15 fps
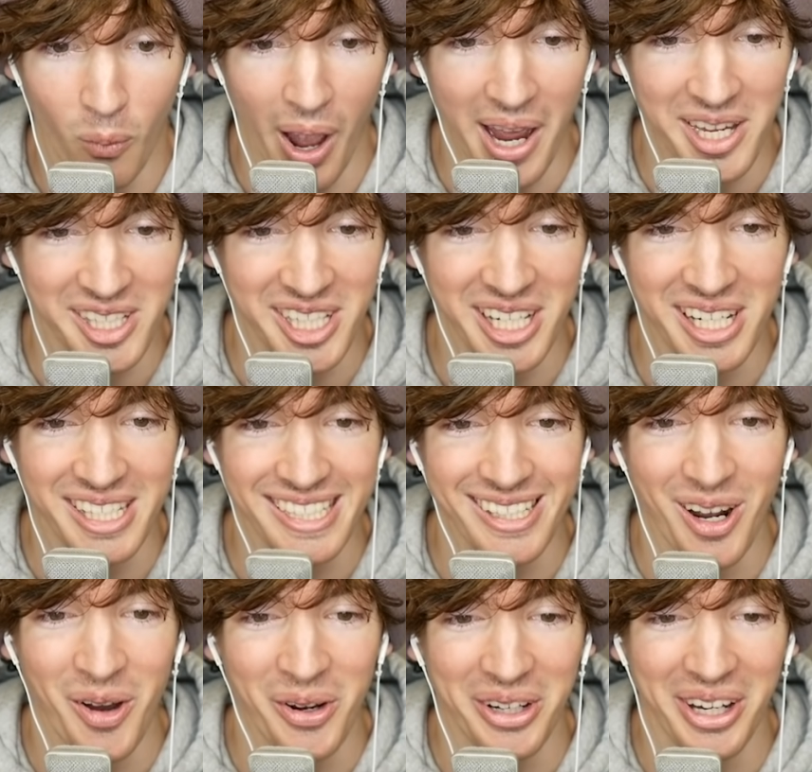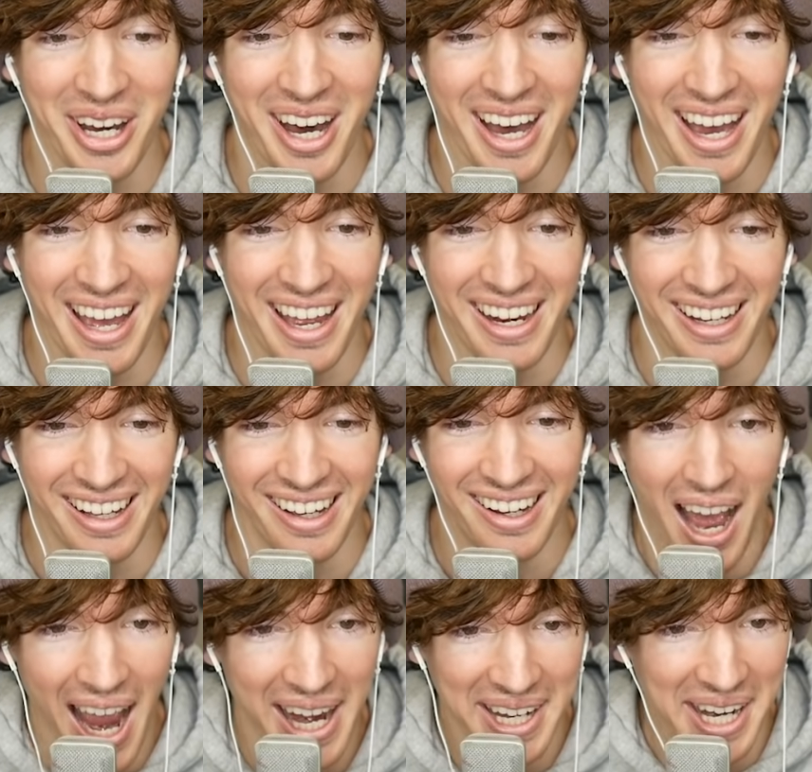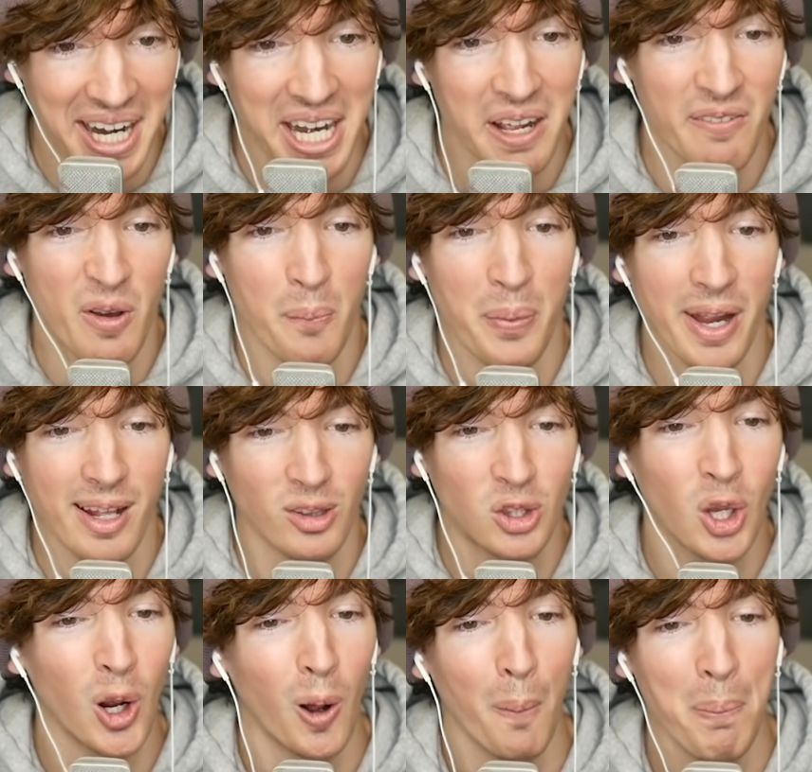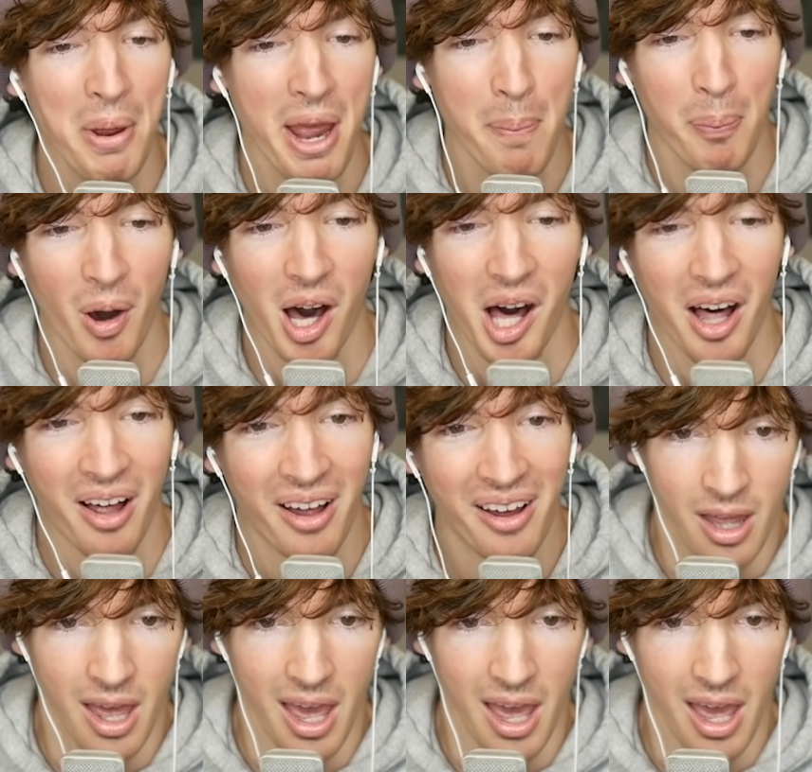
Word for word: Why is he so good? I can't even beat two people?